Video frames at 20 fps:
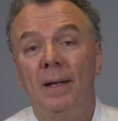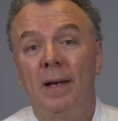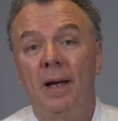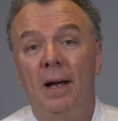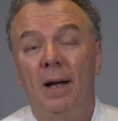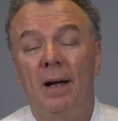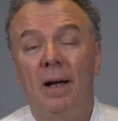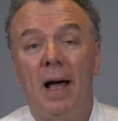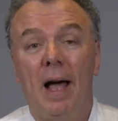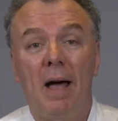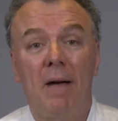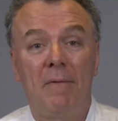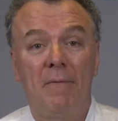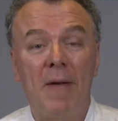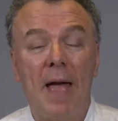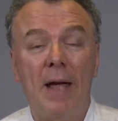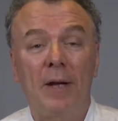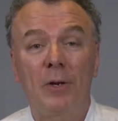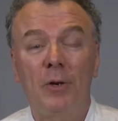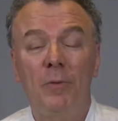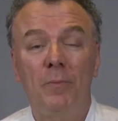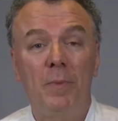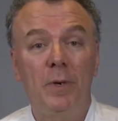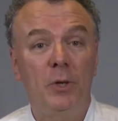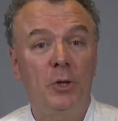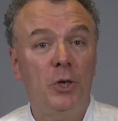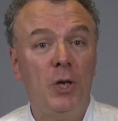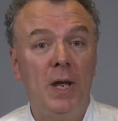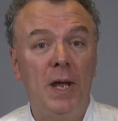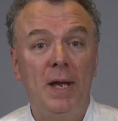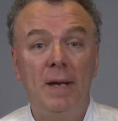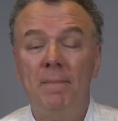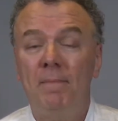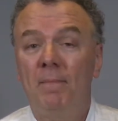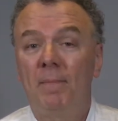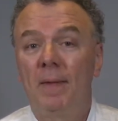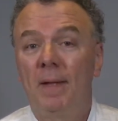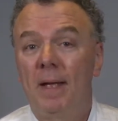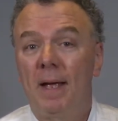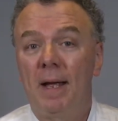uh, a vacuum machine,
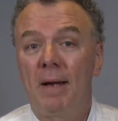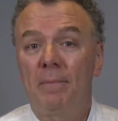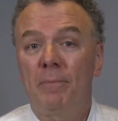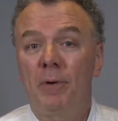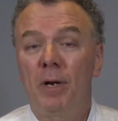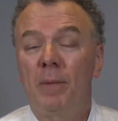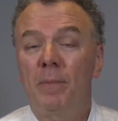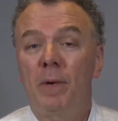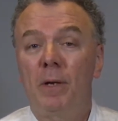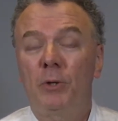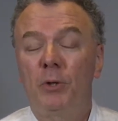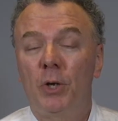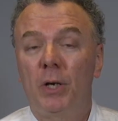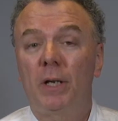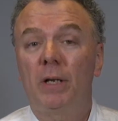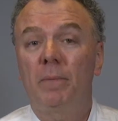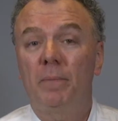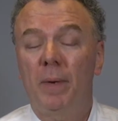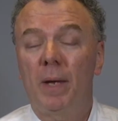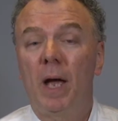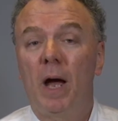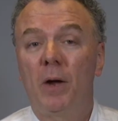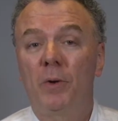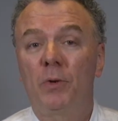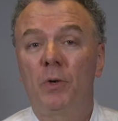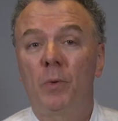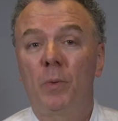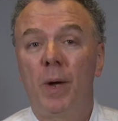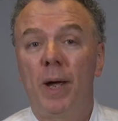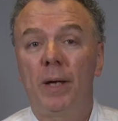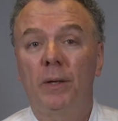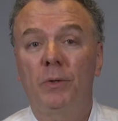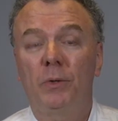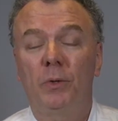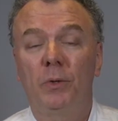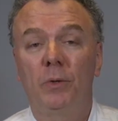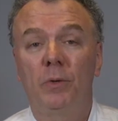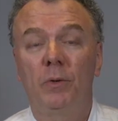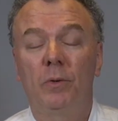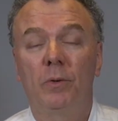and pretty much you can be on your way
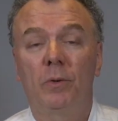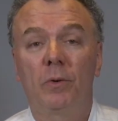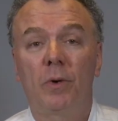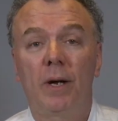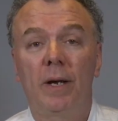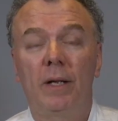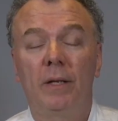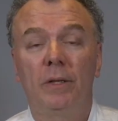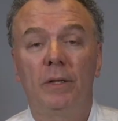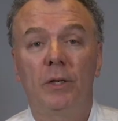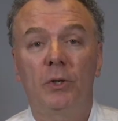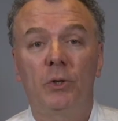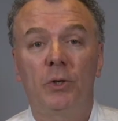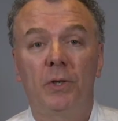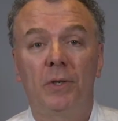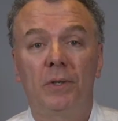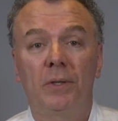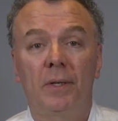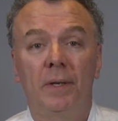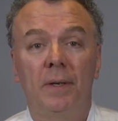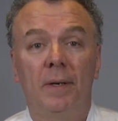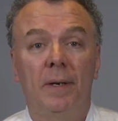to creating dishes.